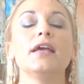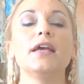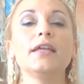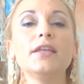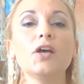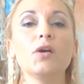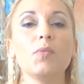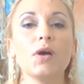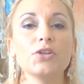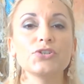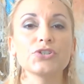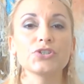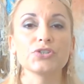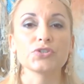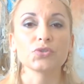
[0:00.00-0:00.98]
nail polish
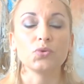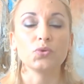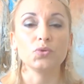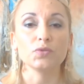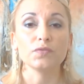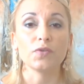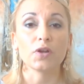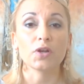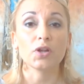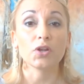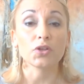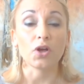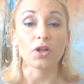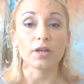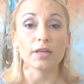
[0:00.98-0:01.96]
is called Fond La
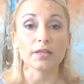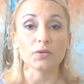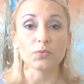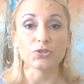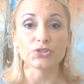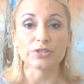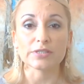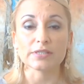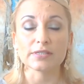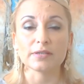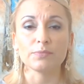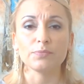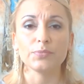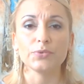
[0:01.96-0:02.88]
Gondola, which is a